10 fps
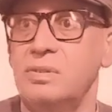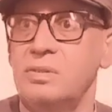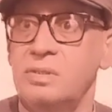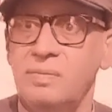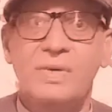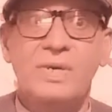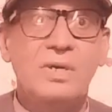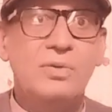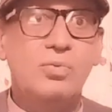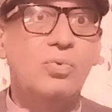
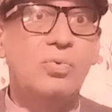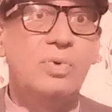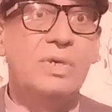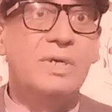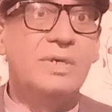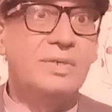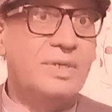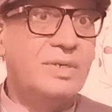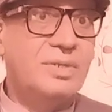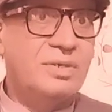difficult to
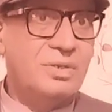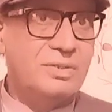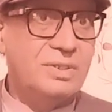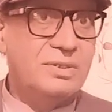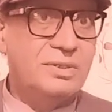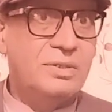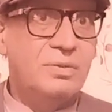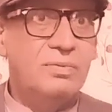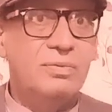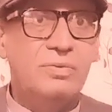treat the tonsils
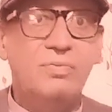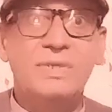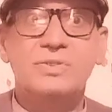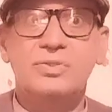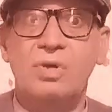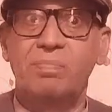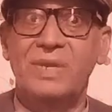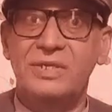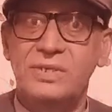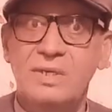towards
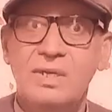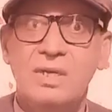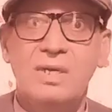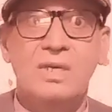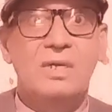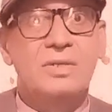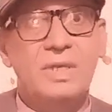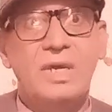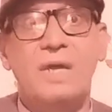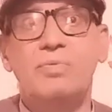normalcy.
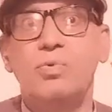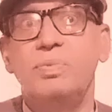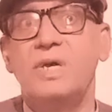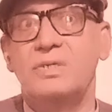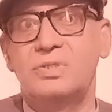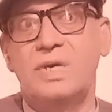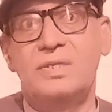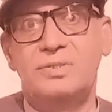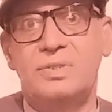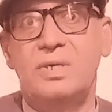They have to be
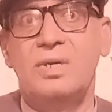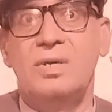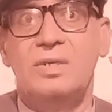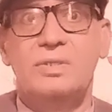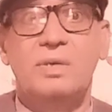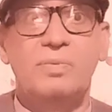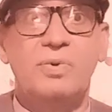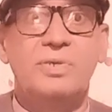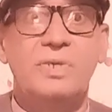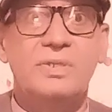excised. The
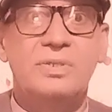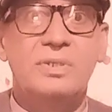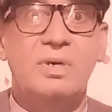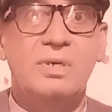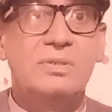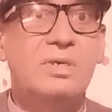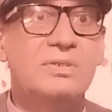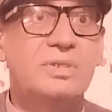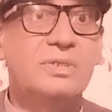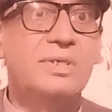process or the
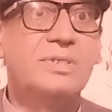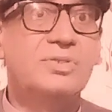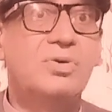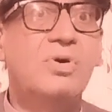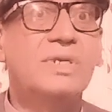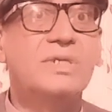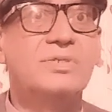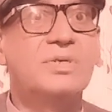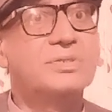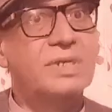surgery is called a
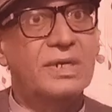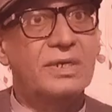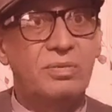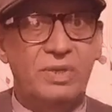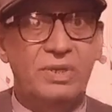tonsillectomy.